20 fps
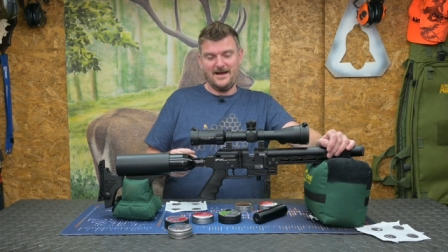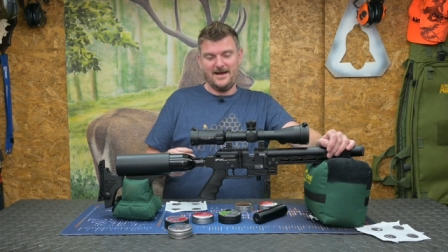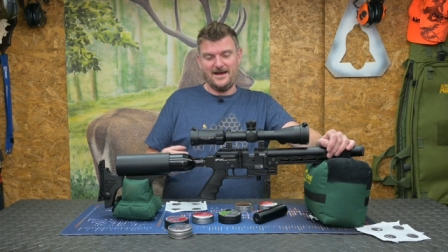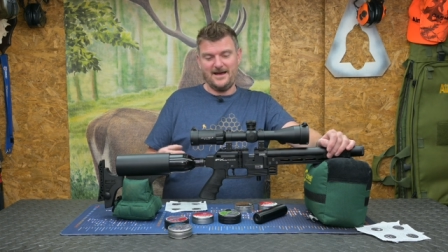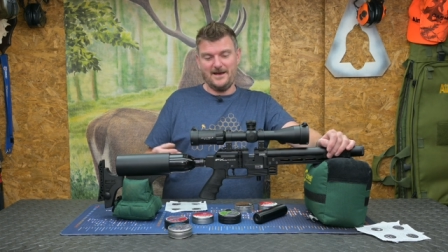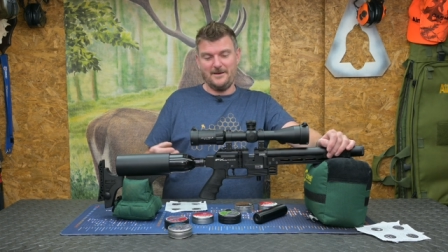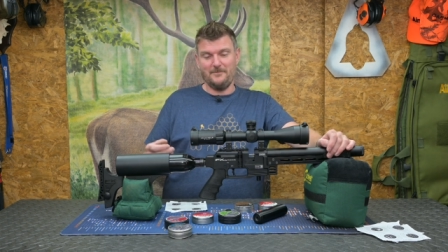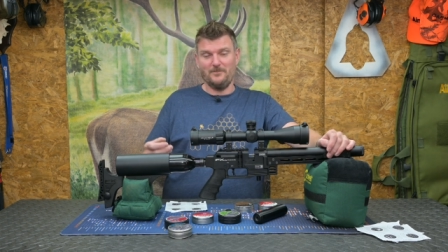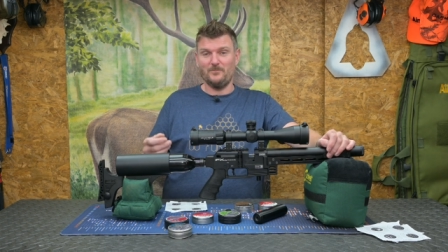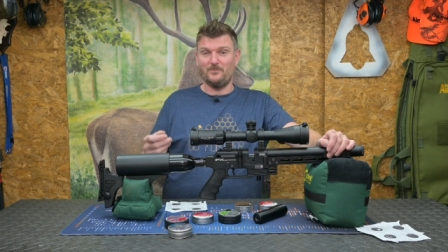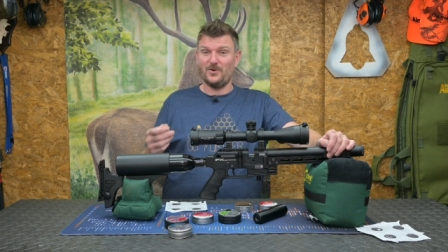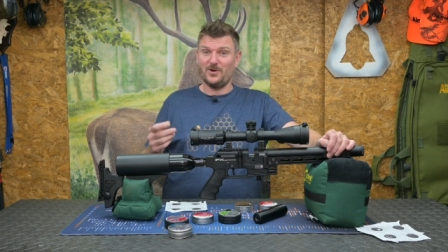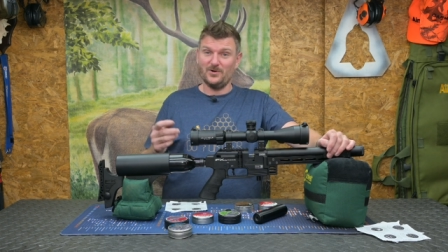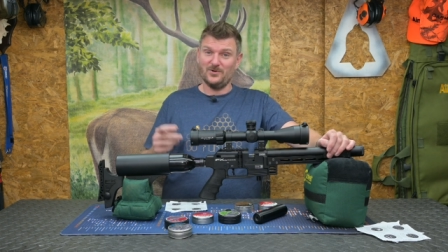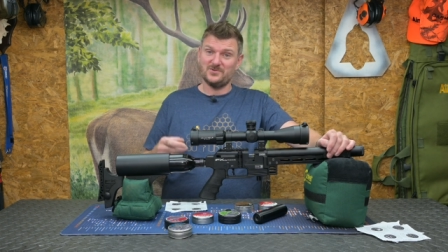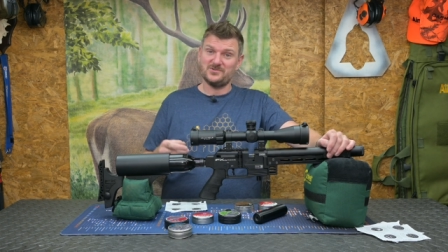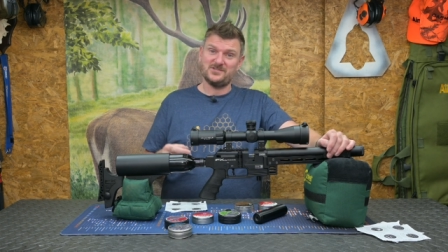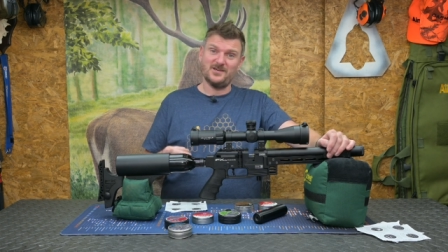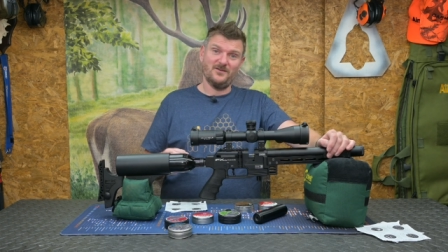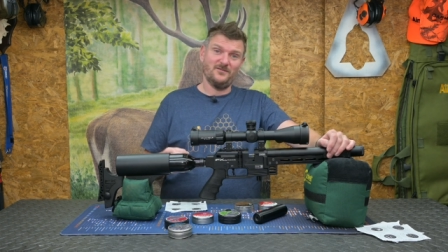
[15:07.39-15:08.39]
um, but
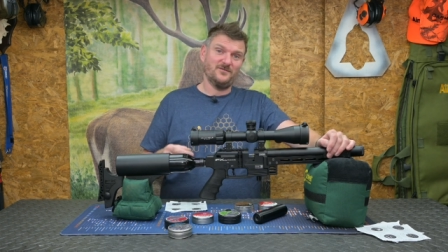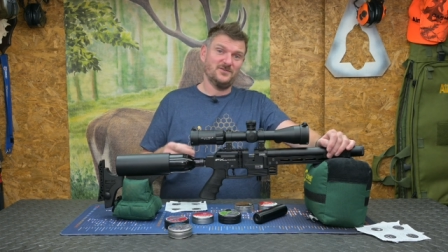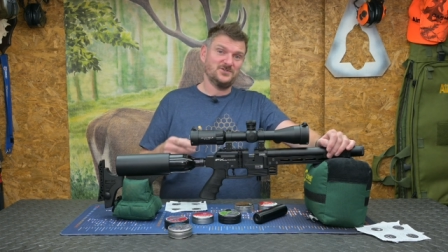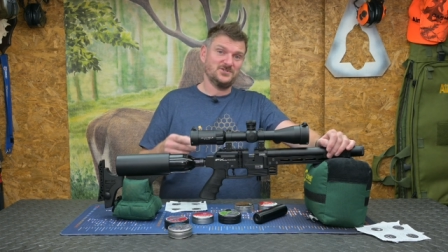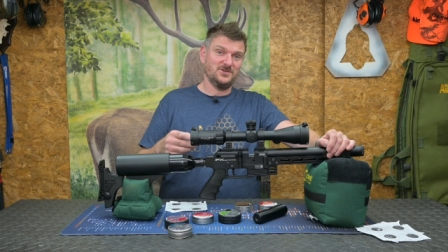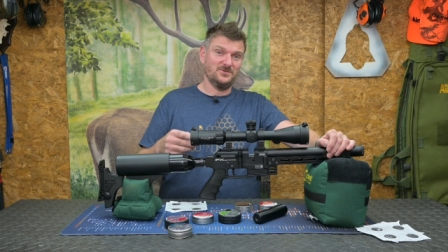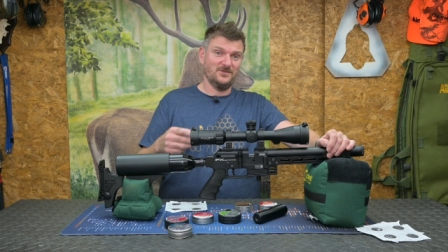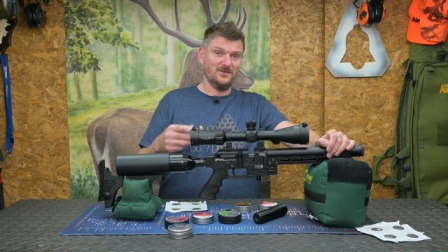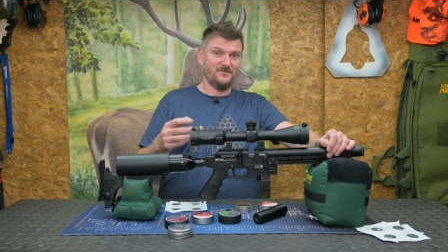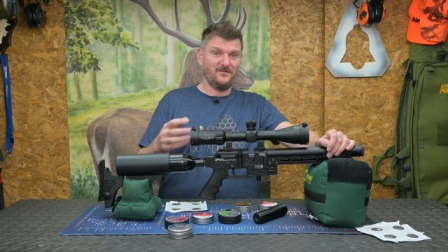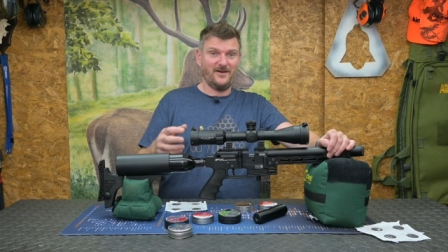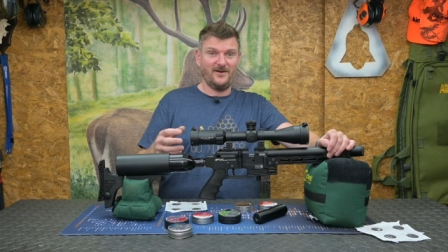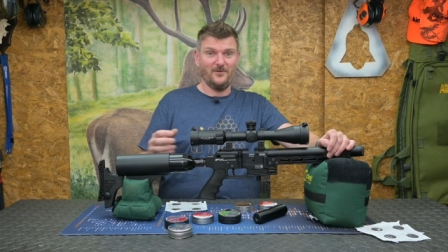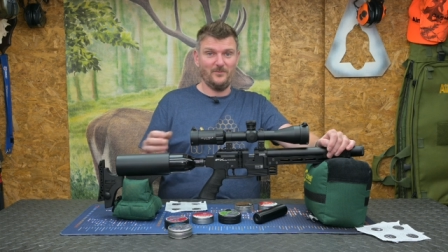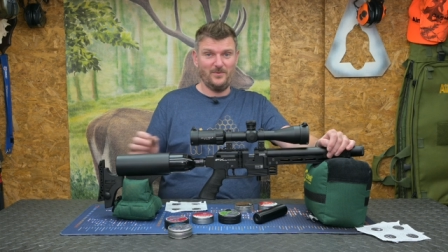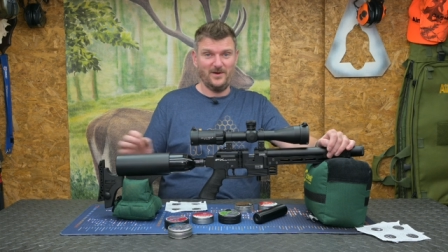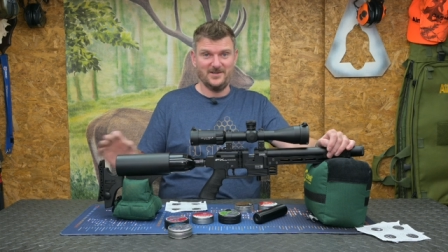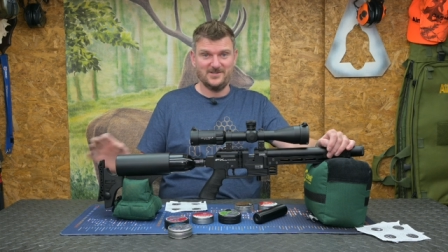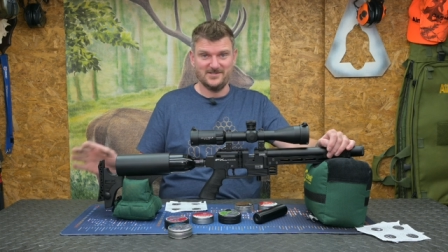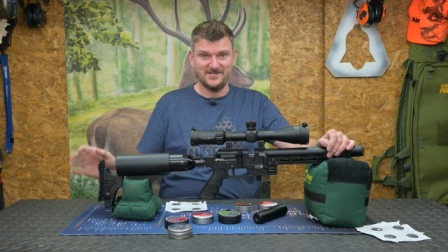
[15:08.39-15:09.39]
also for shooting the feral
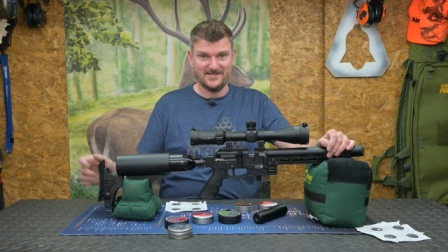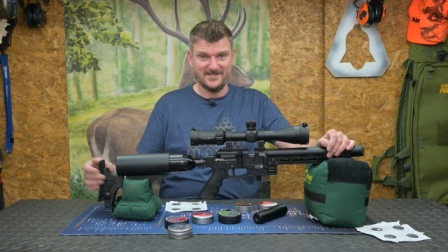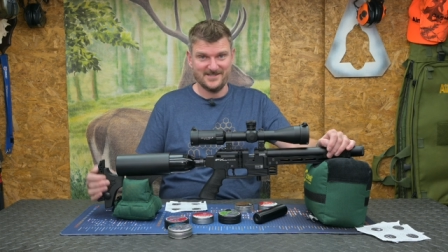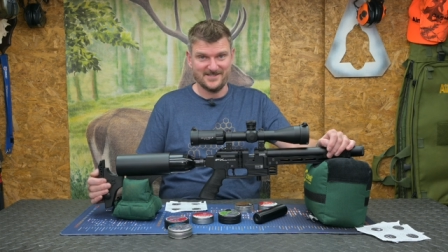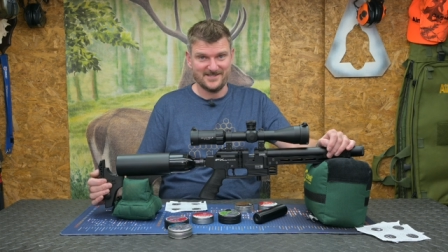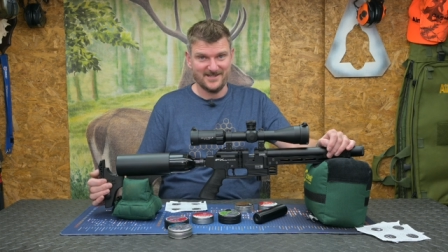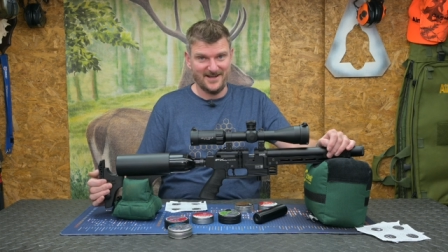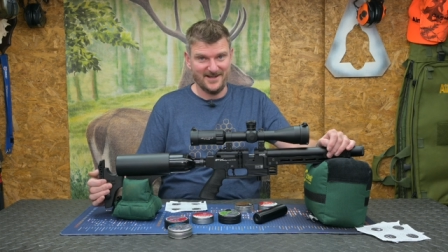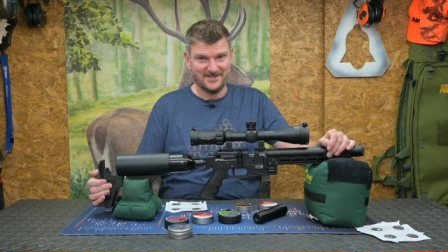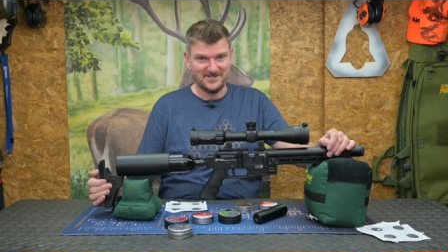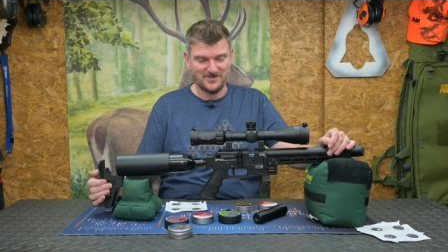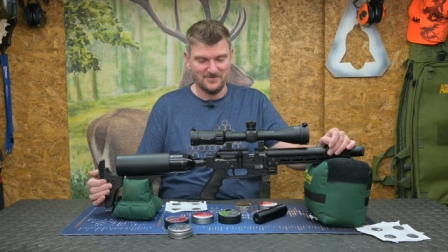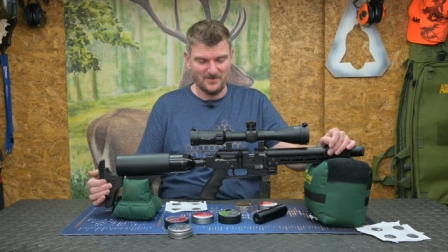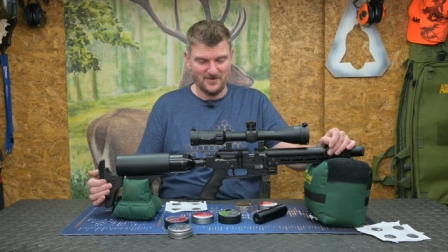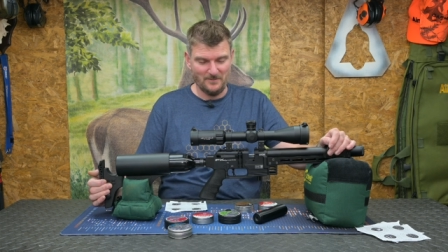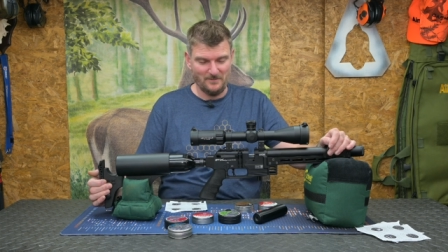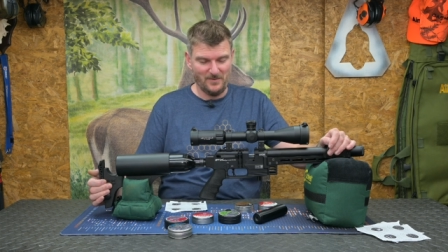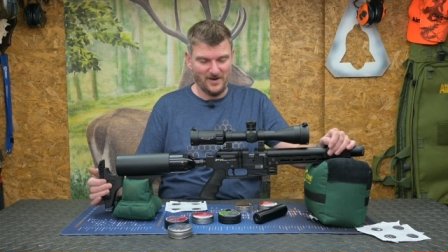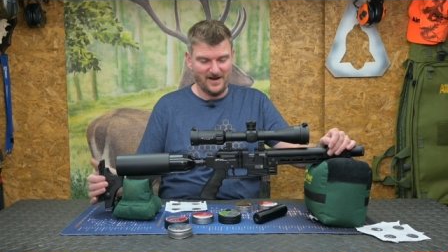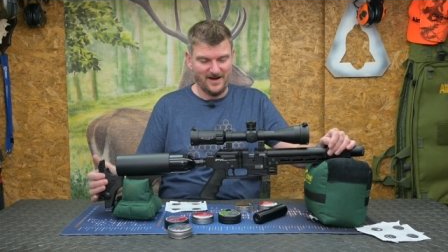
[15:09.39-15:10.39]
pigeons inside some of
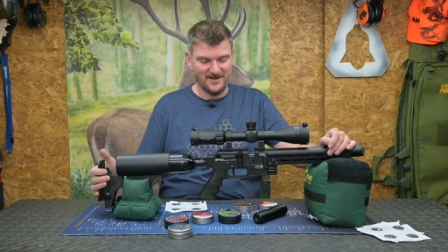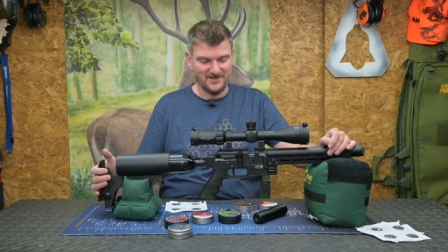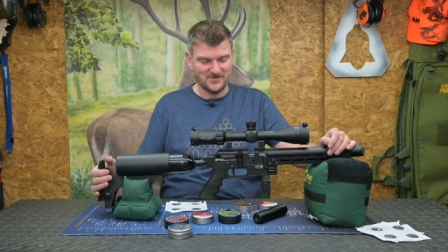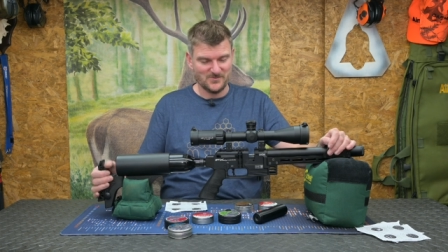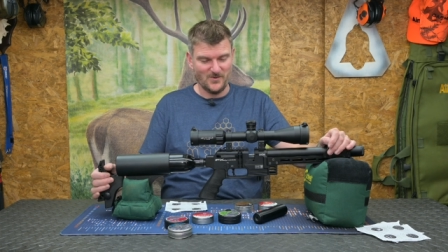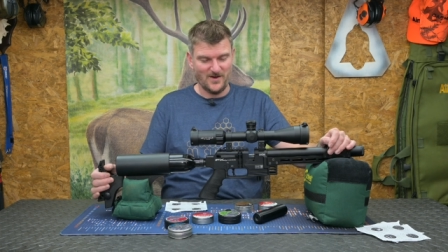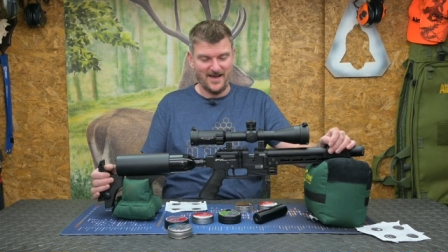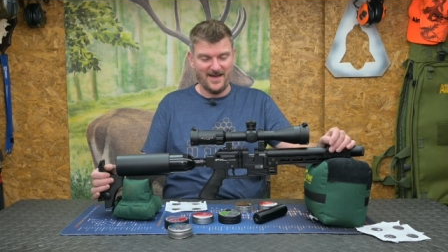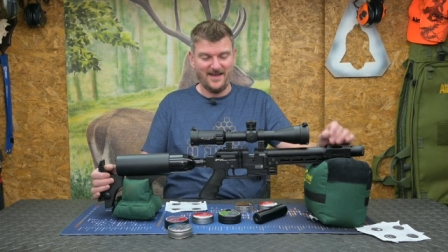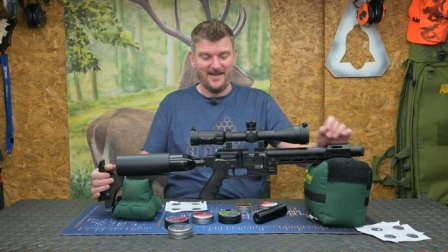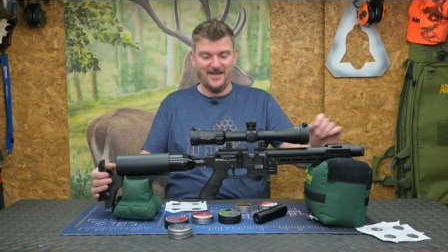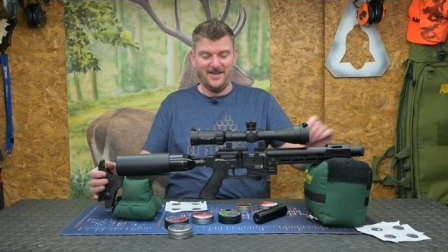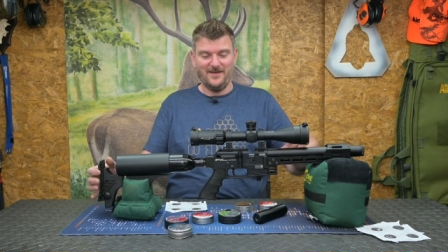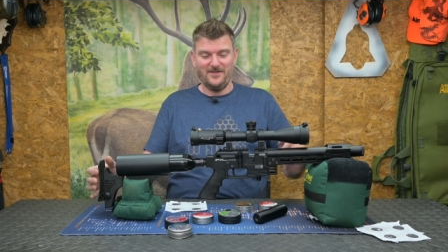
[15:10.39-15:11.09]
the barns where